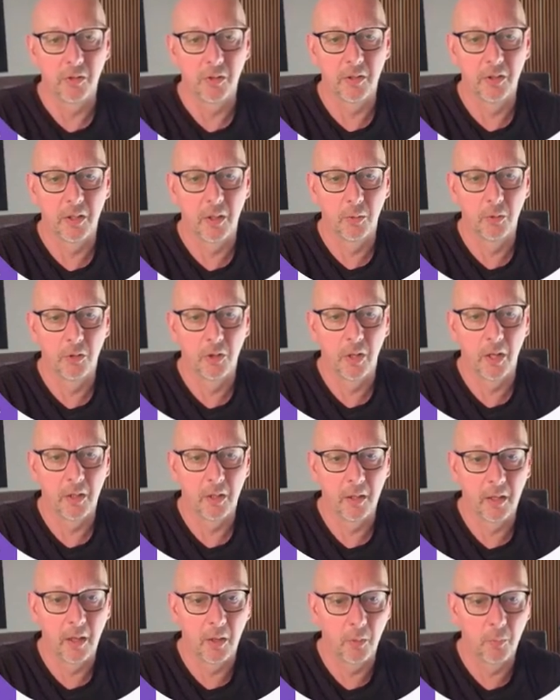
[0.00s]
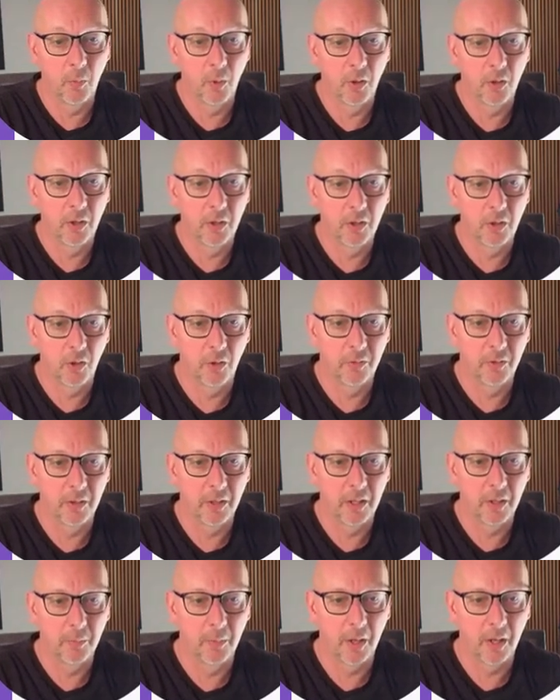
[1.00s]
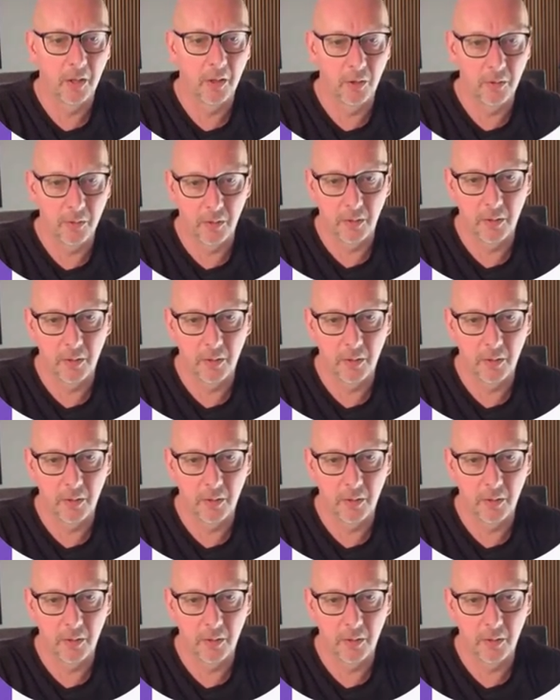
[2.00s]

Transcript: the subject and body of an email.